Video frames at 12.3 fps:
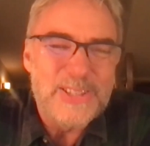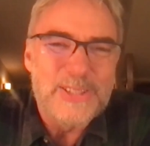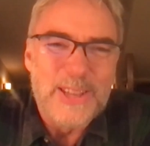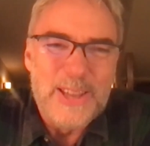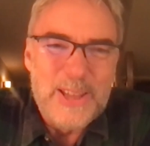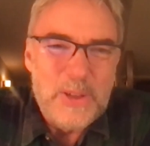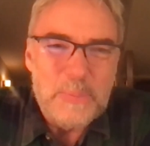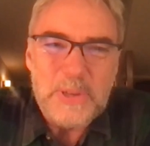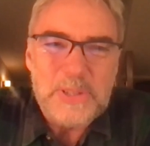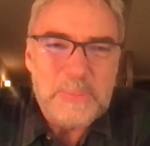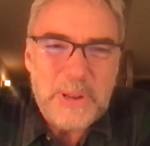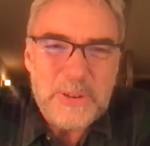she's
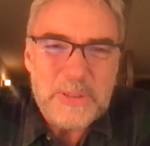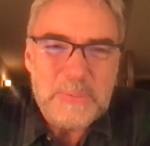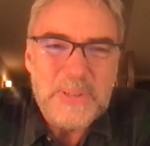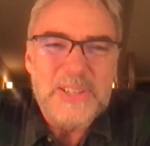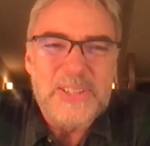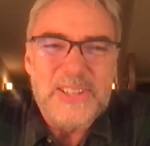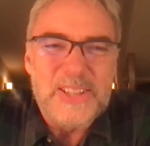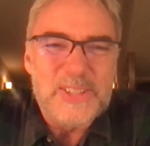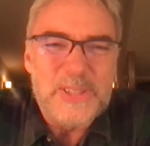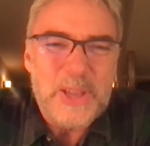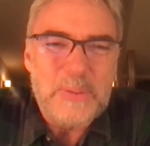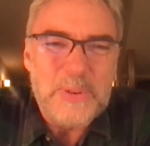much better than me and she
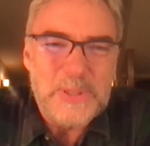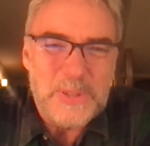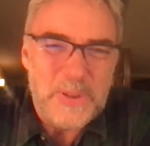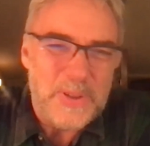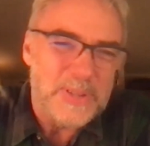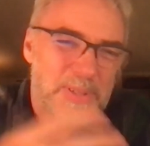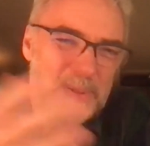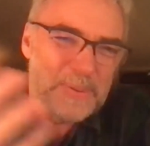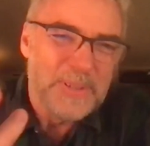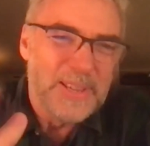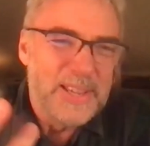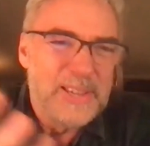does cover songs of
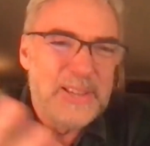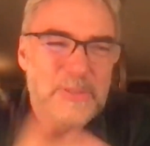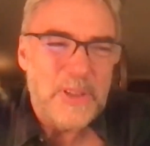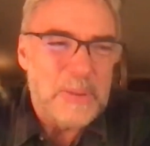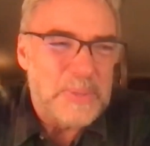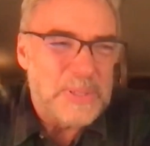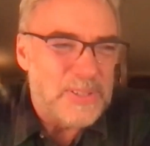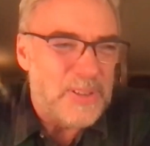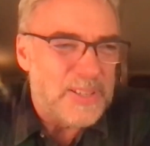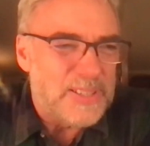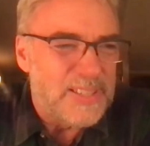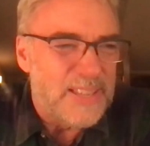famous
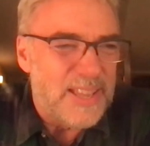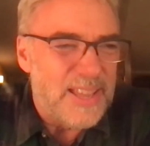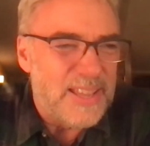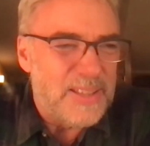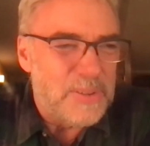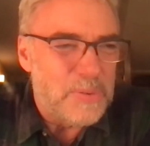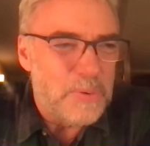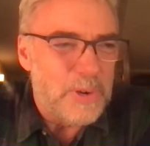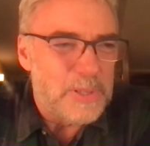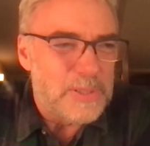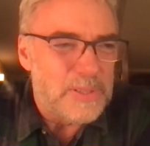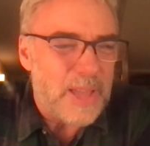songs, uh,
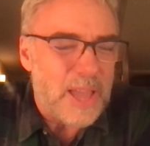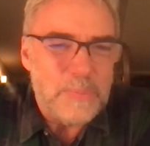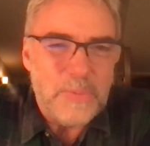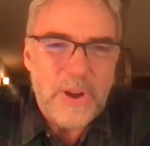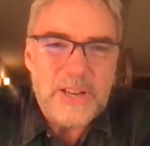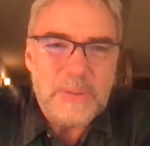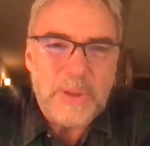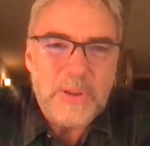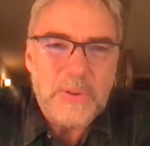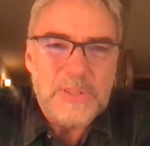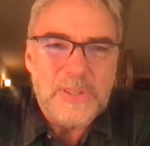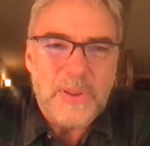whereas I'm writing my
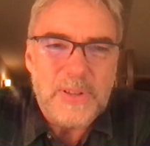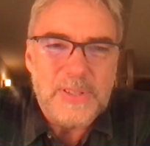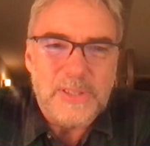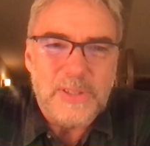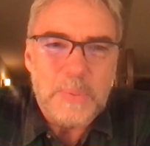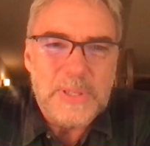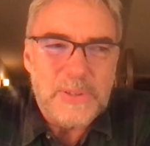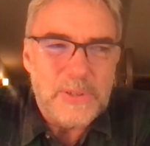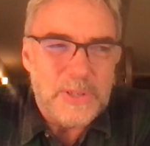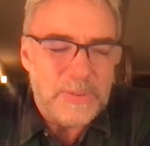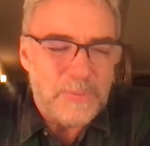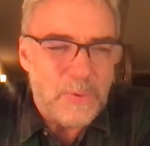own songs that nobody's
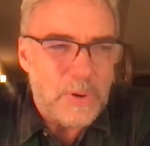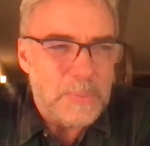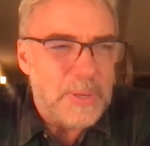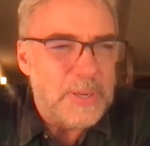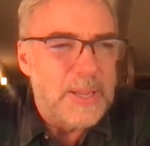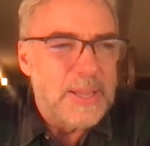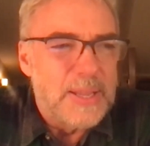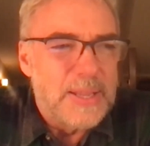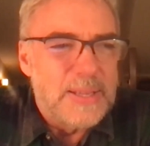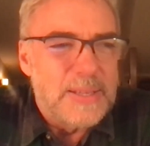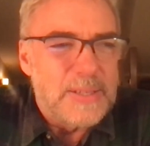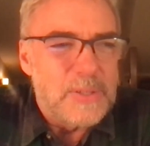searching for. But
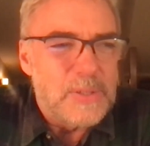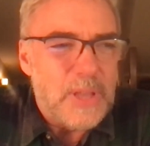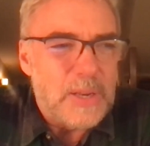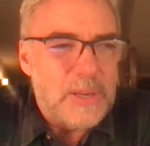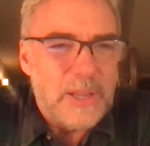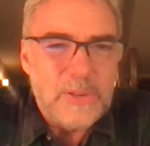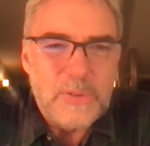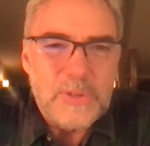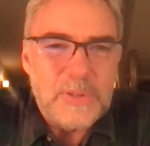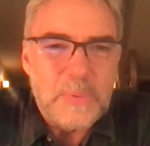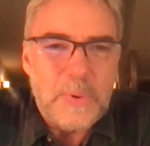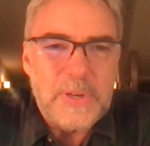she's got
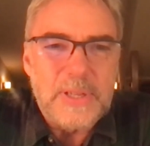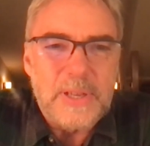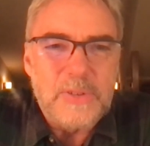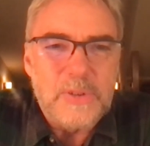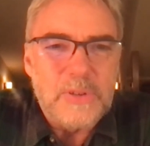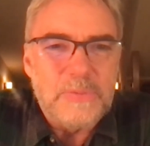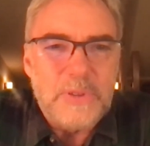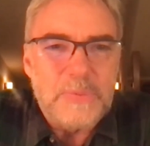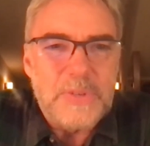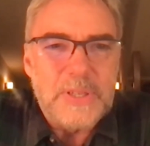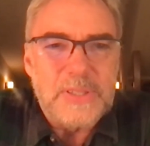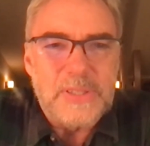120,
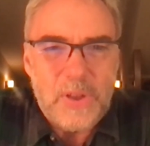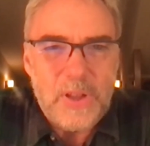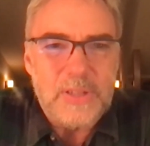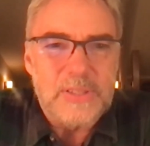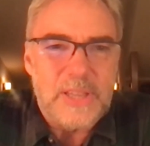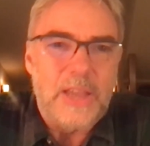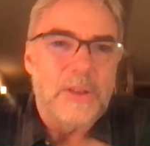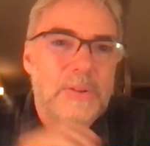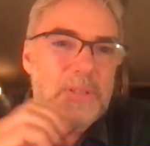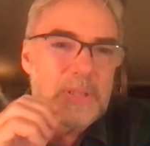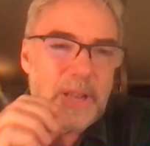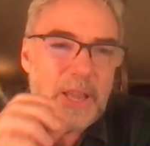150 songs
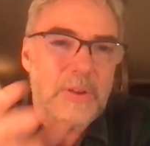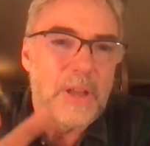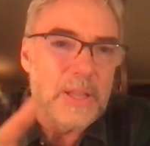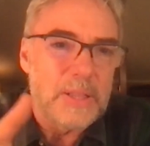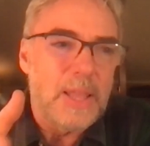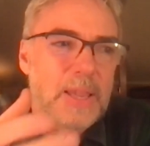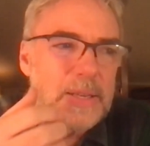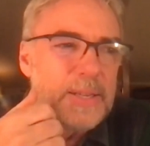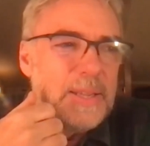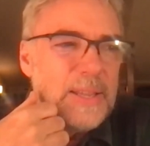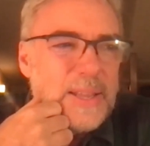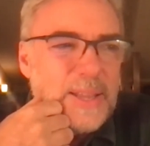out now online,